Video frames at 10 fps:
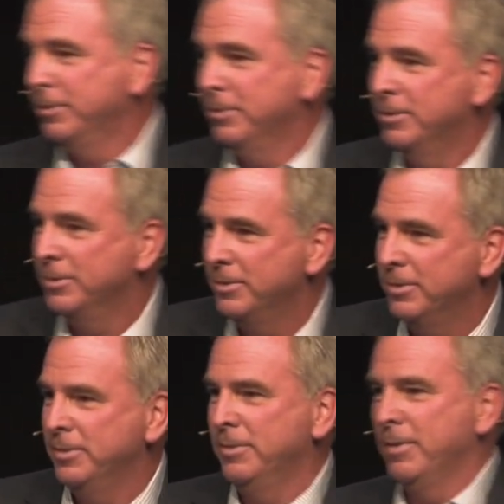
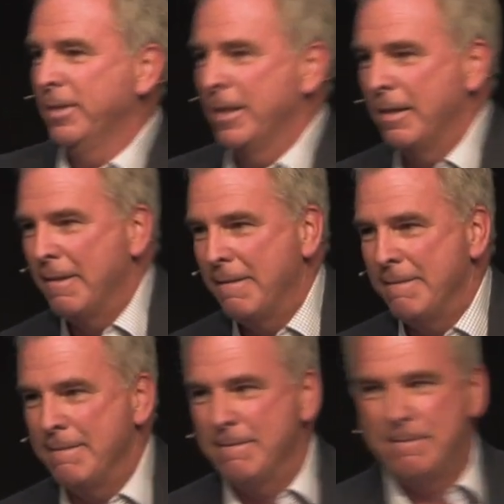
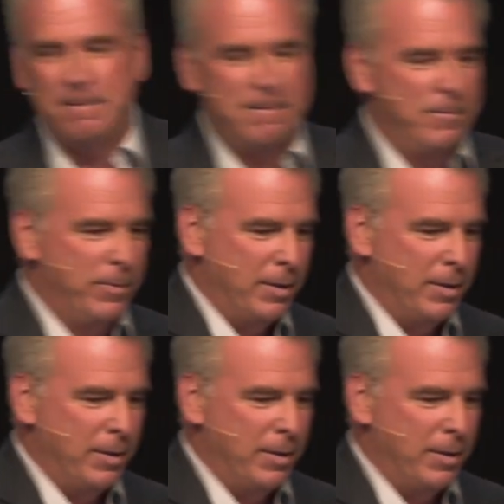No one is speaking in this clip.